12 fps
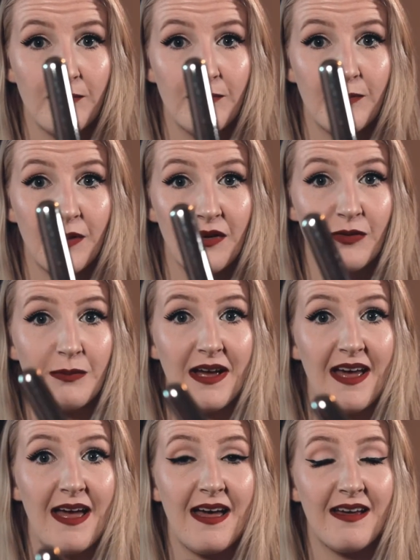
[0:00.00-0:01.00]
because my
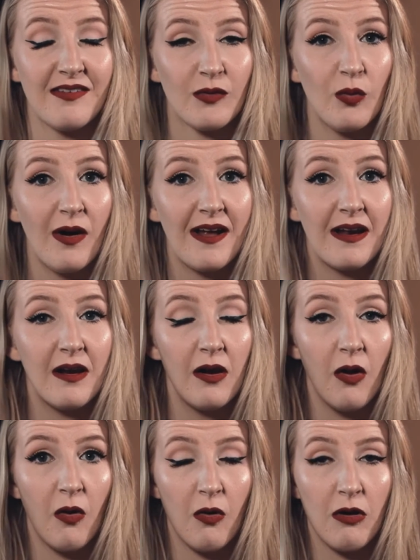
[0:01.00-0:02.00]
hair is quite
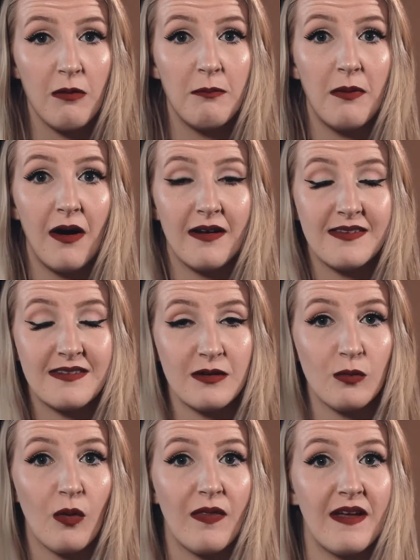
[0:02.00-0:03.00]
long, but I still
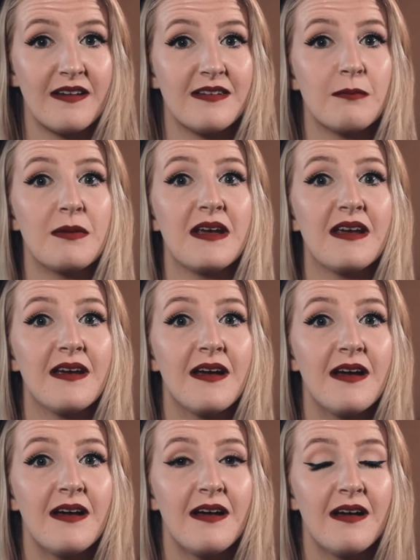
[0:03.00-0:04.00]
want there to be
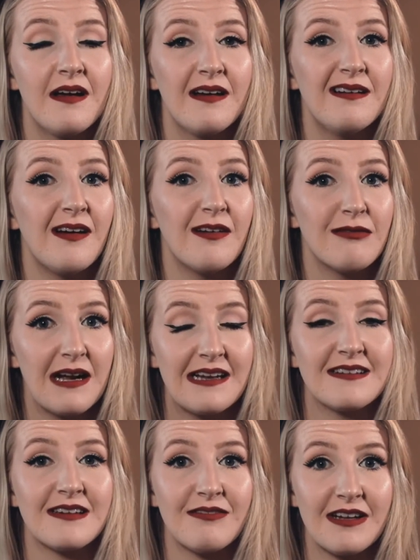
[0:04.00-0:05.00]
a
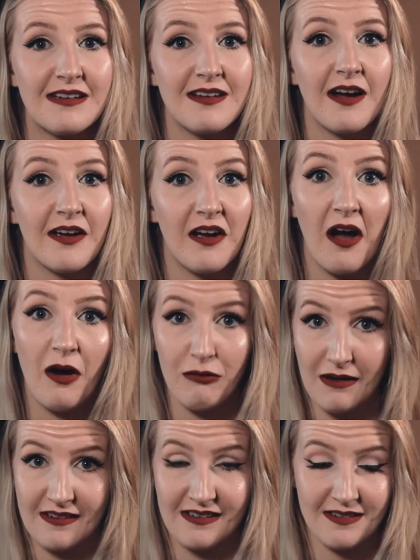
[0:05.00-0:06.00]
relatively tight curl
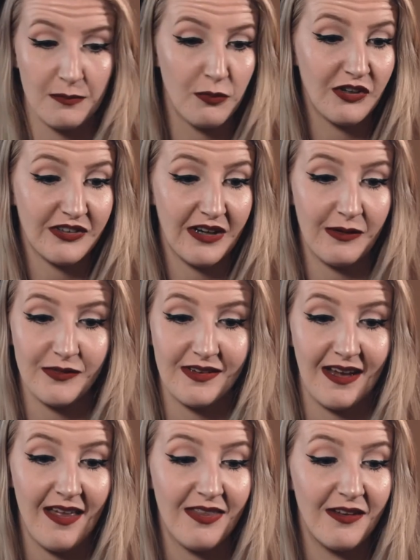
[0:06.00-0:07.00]
ready to brush out to
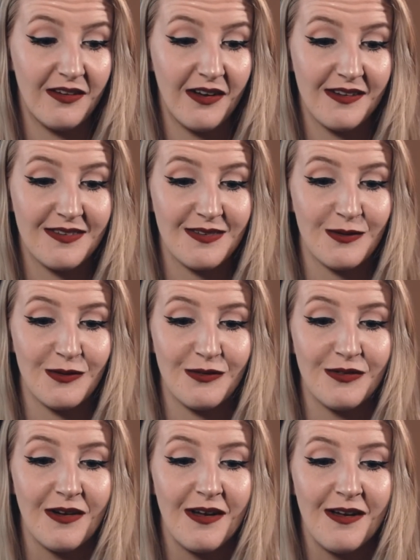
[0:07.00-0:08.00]
get the nice sort of
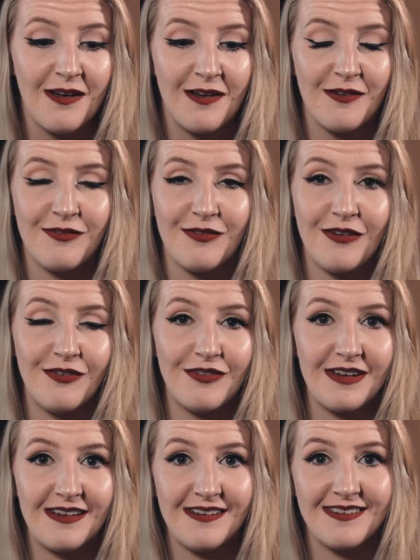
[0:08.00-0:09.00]

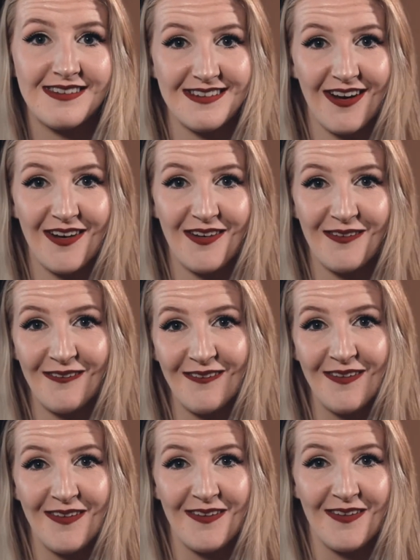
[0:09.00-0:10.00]
50s style
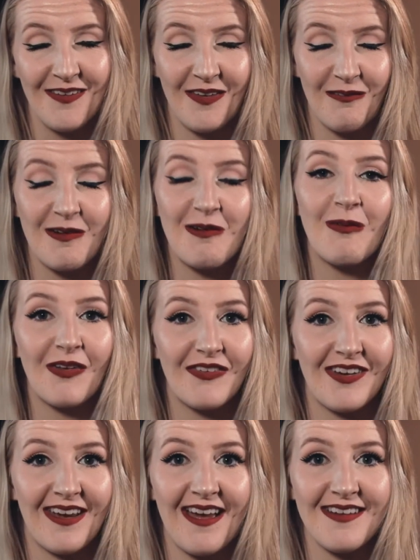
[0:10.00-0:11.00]
that we want
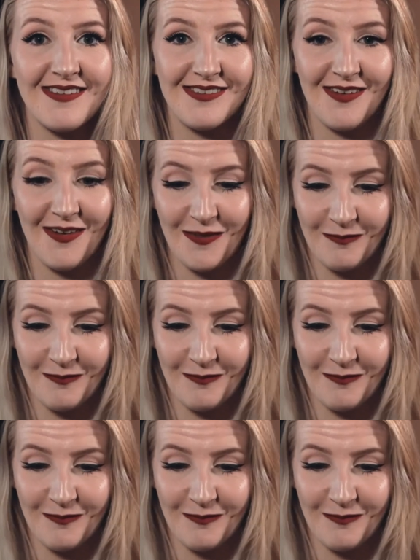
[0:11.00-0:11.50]
to get. So